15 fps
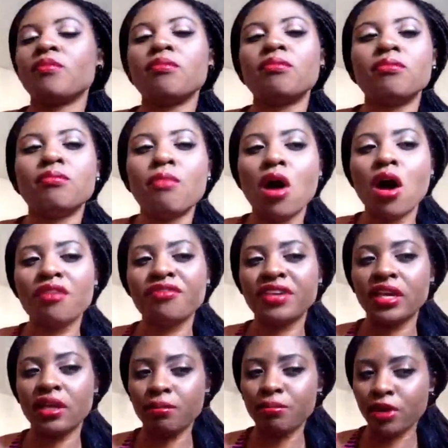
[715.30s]

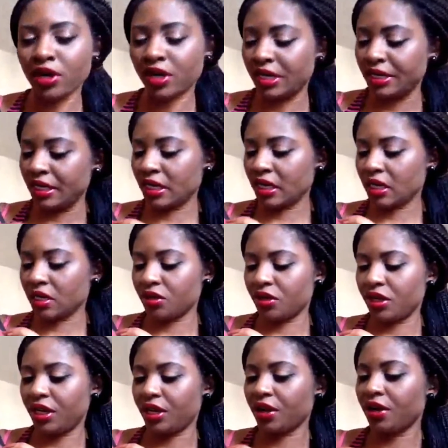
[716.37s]
mauve burgundy color
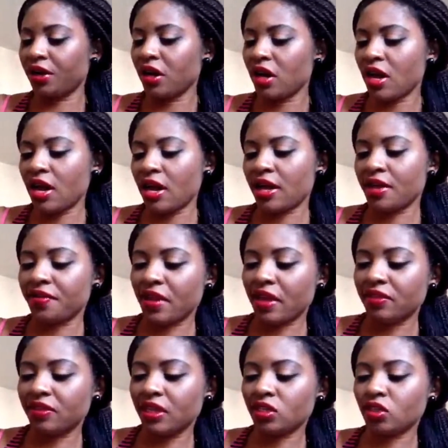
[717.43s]
here, and
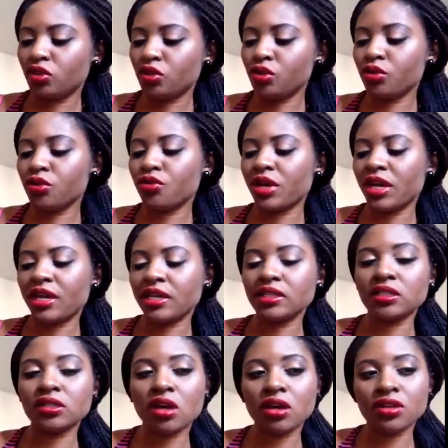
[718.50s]
then these 2
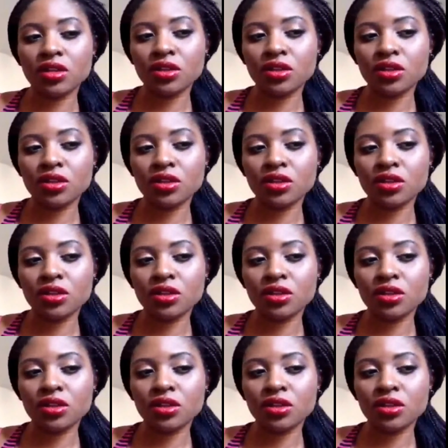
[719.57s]
greens on the